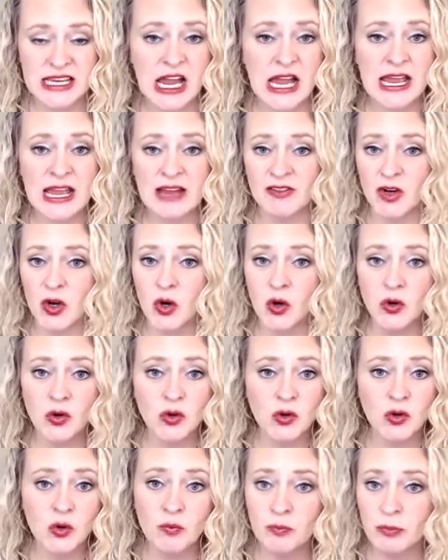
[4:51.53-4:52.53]
I have a
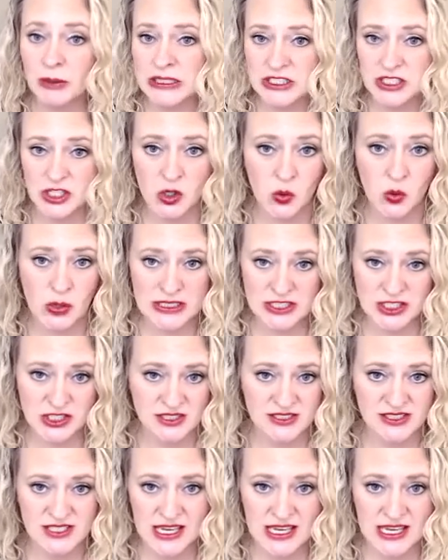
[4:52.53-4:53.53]
whole bunch of
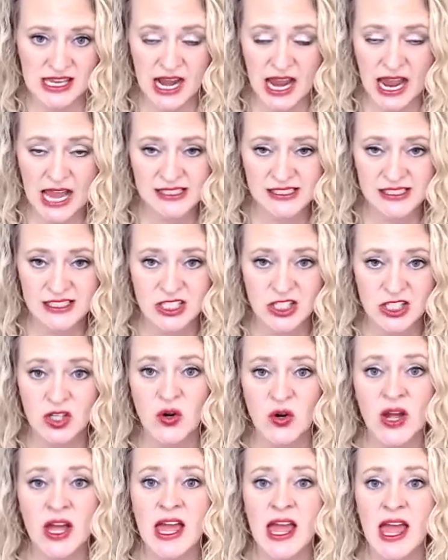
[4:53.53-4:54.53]
questions I can ask you,